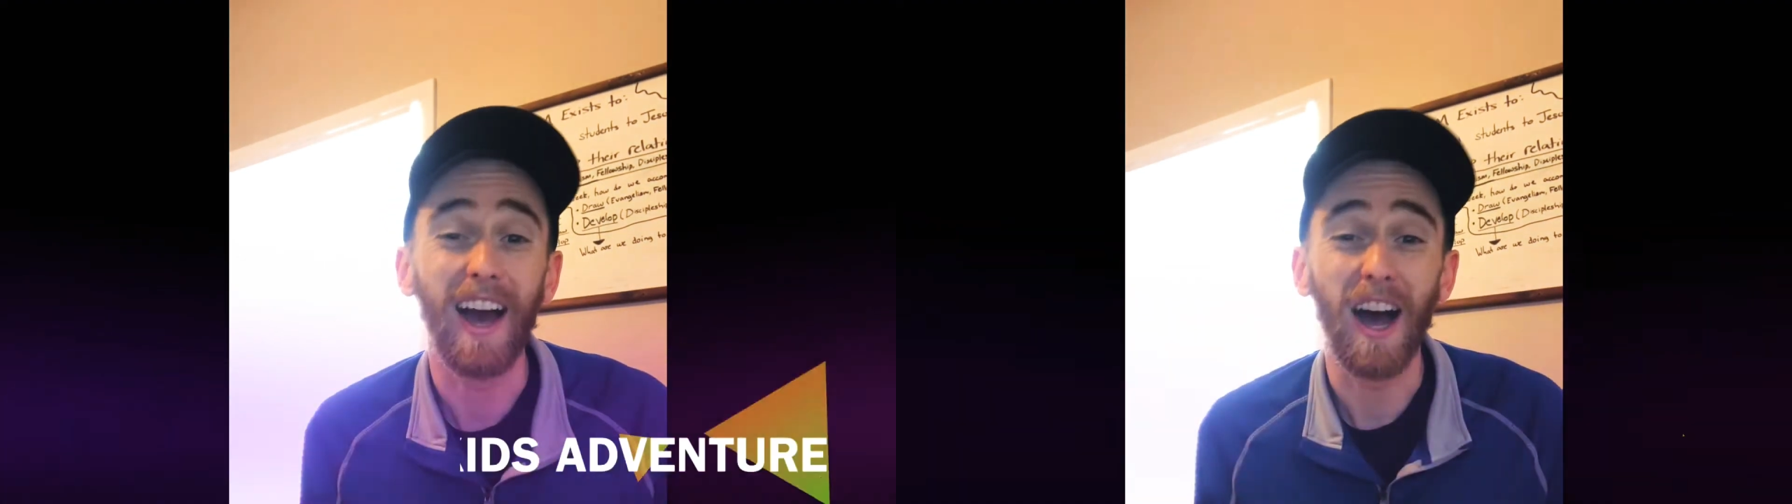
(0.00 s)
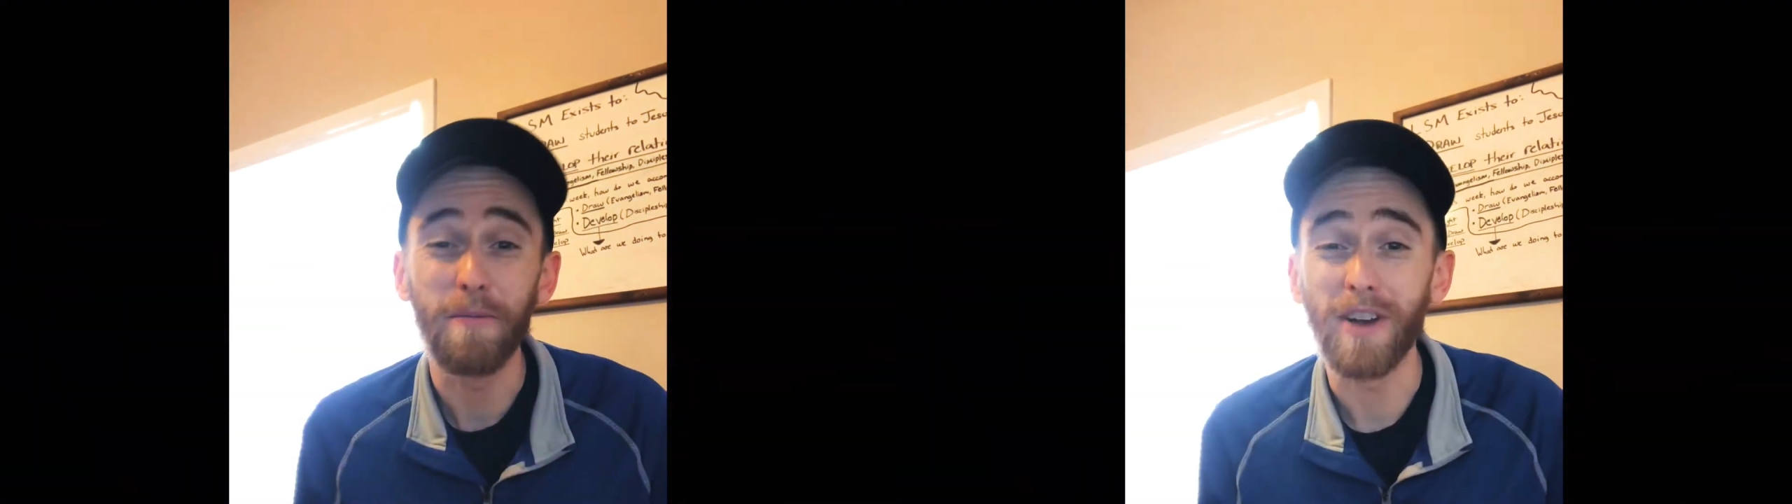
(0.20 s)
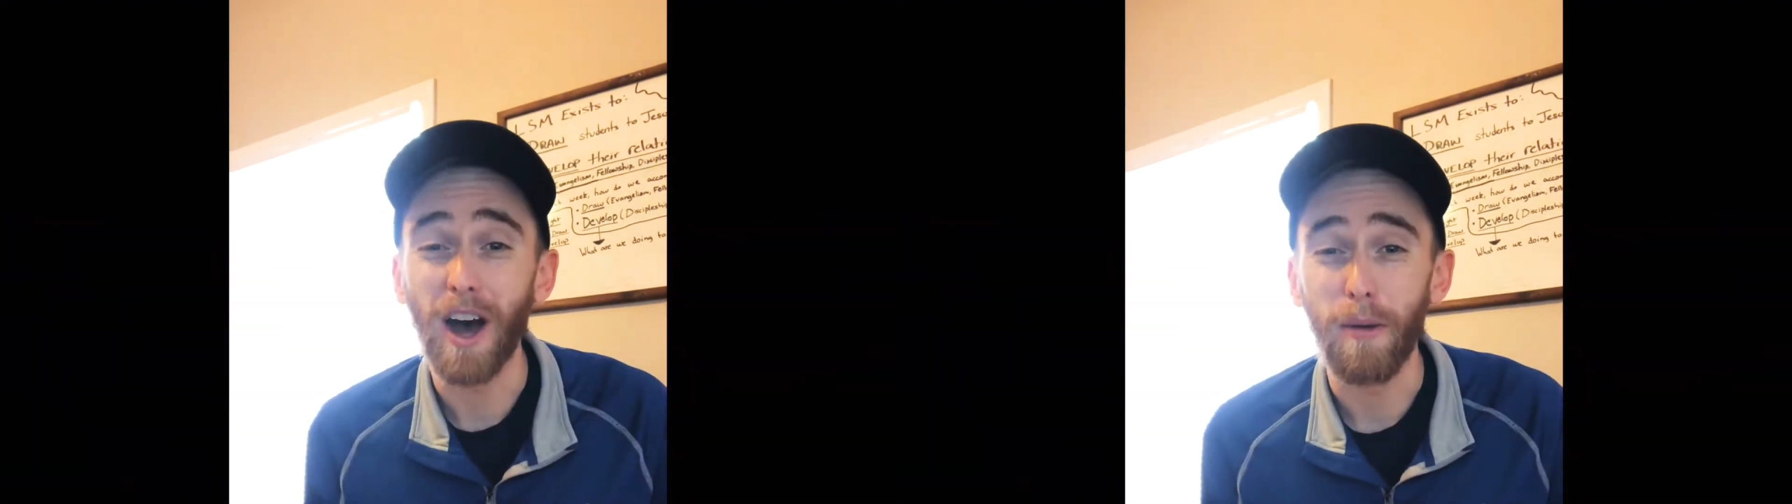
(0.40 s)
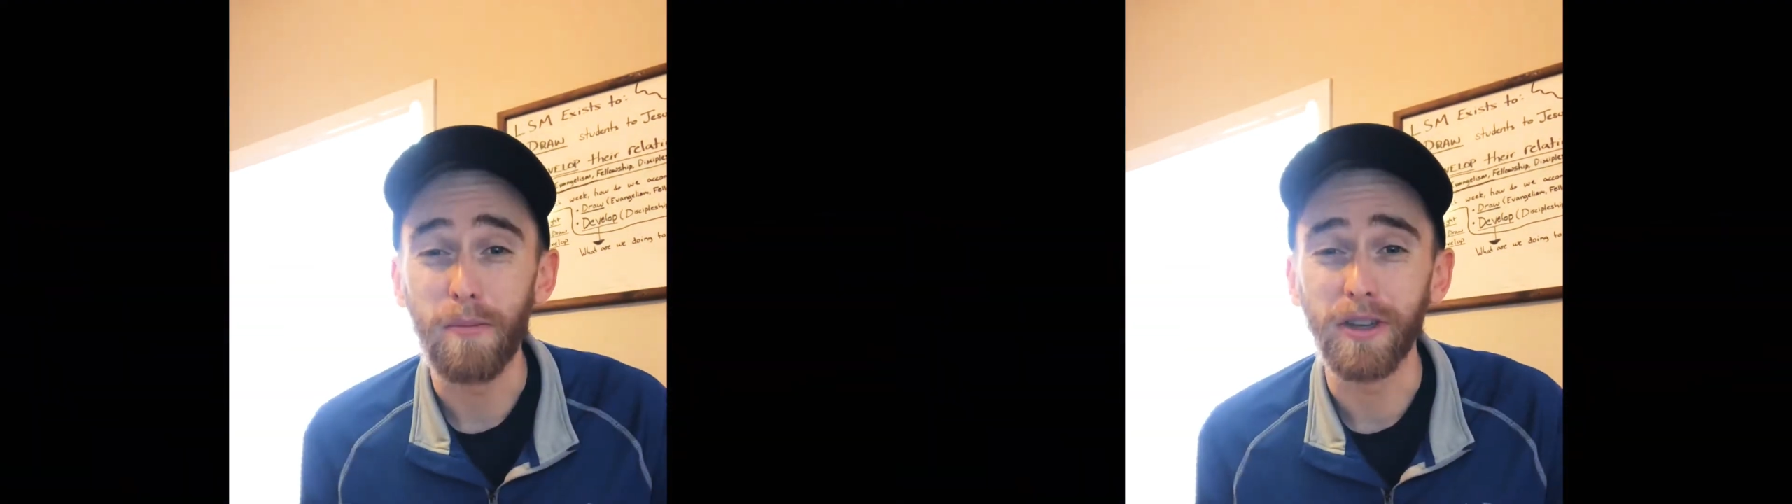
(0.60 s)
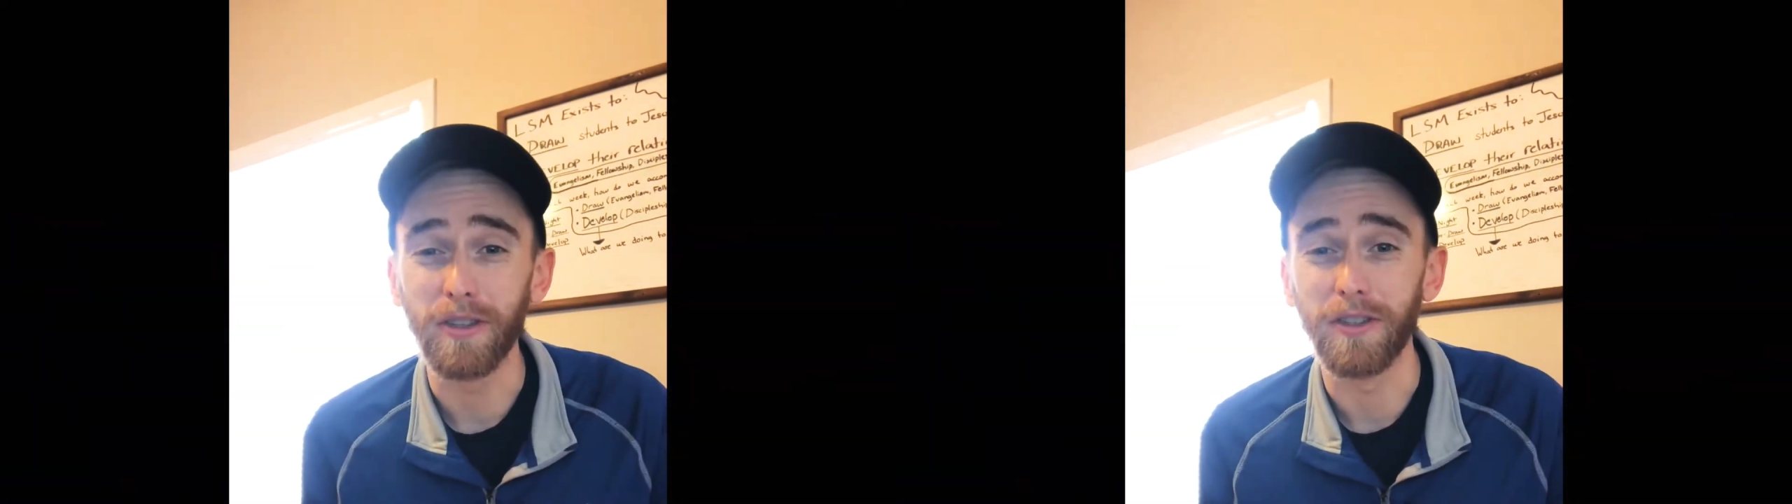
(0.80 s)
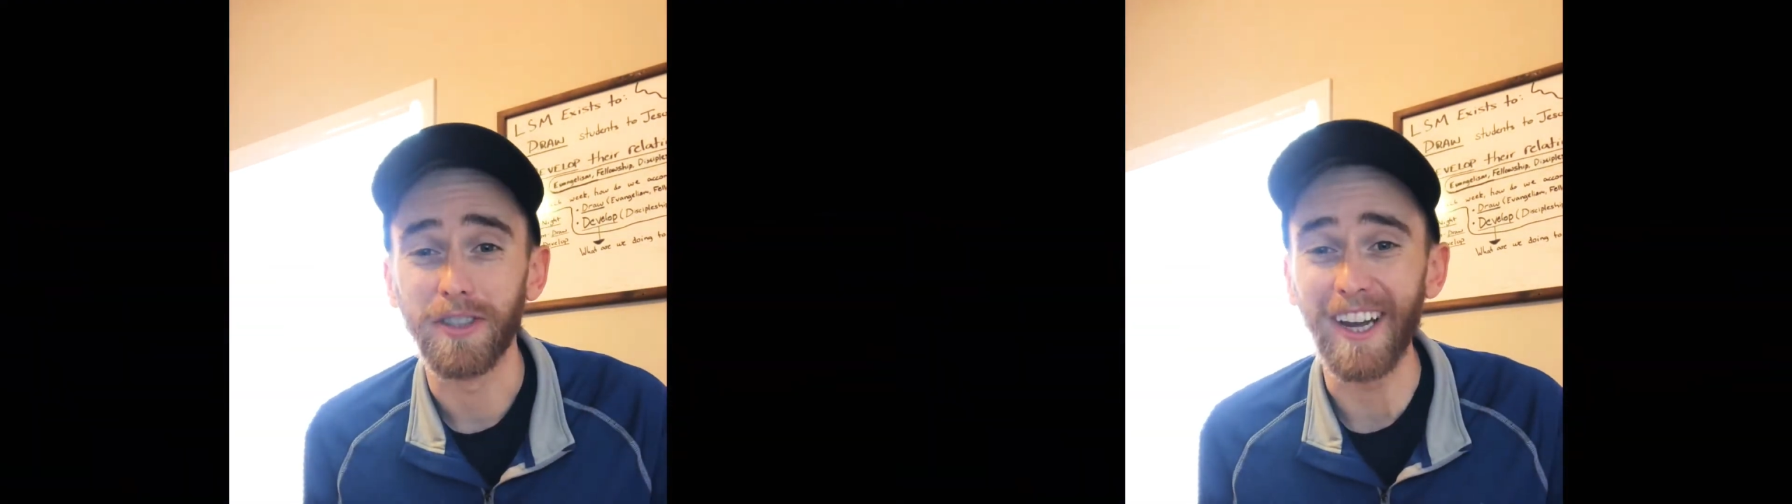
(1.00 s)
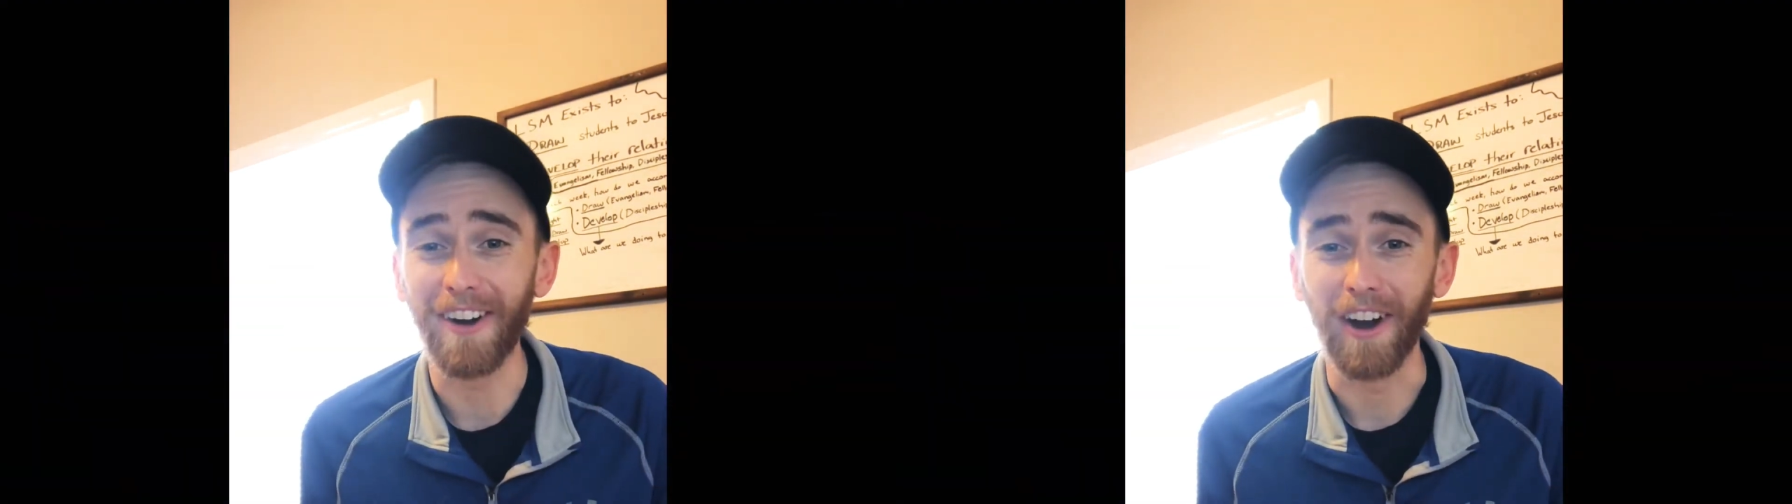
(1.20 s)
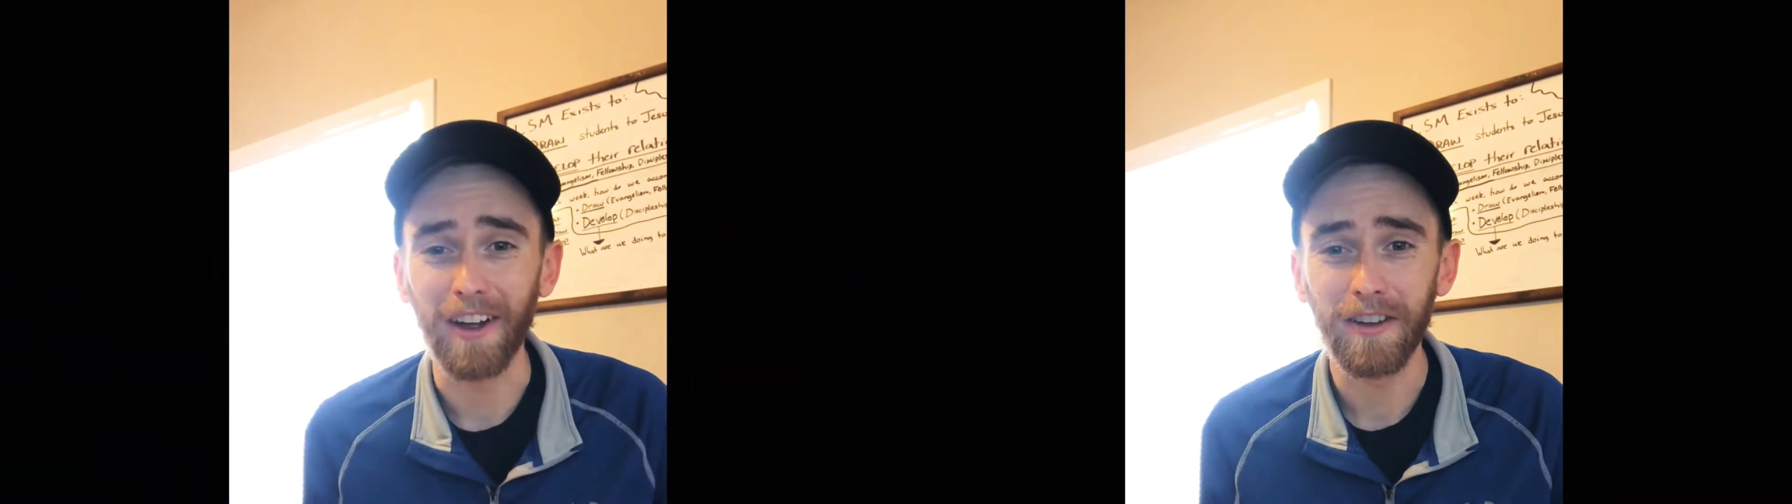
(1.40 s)
I'm not Mrs.
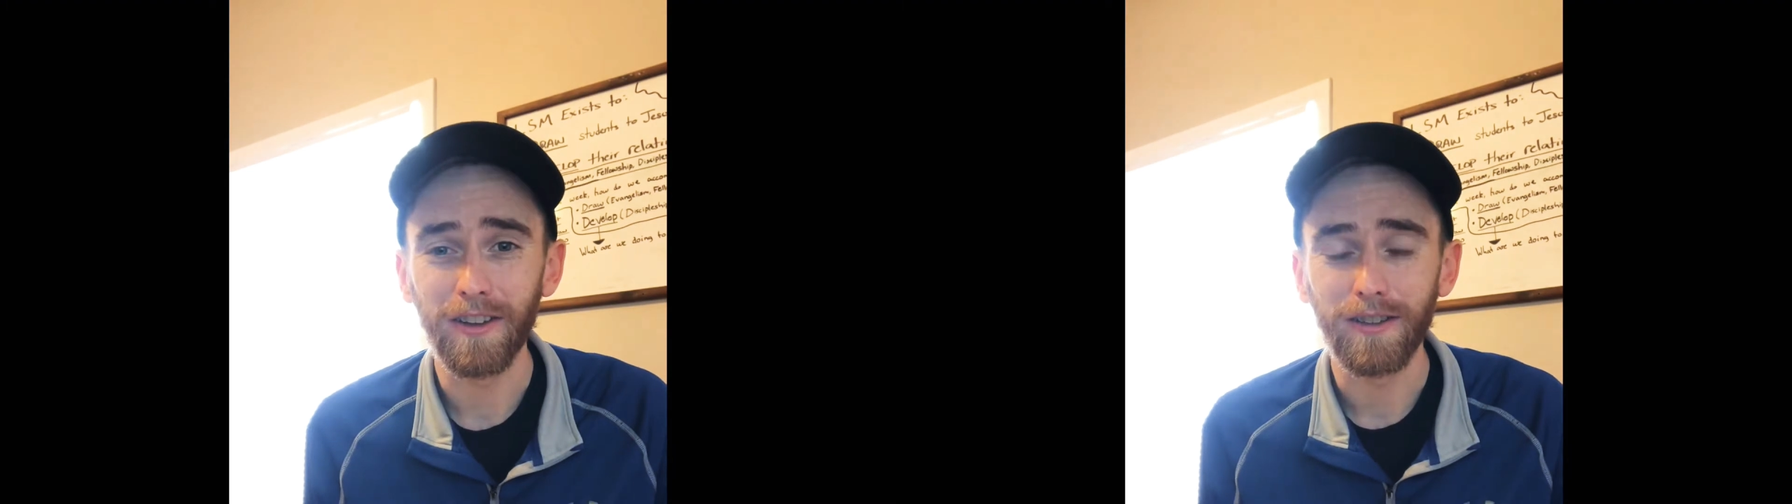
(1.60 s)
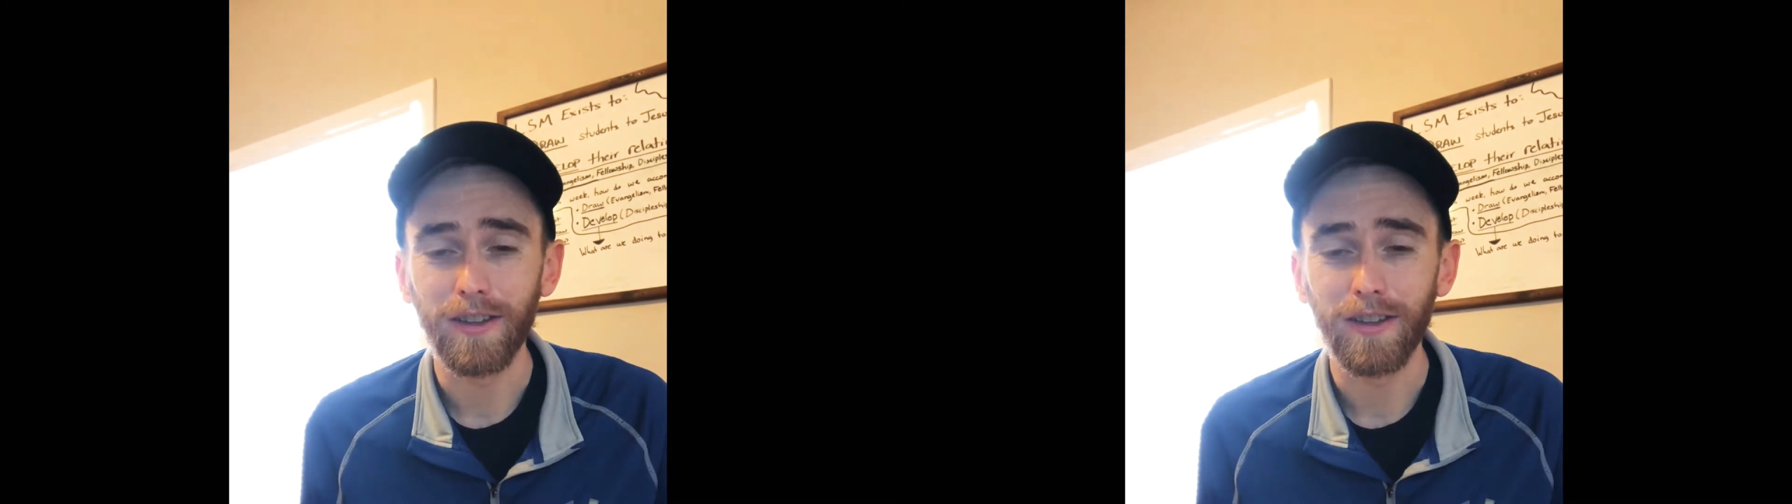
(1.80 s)
Sarah.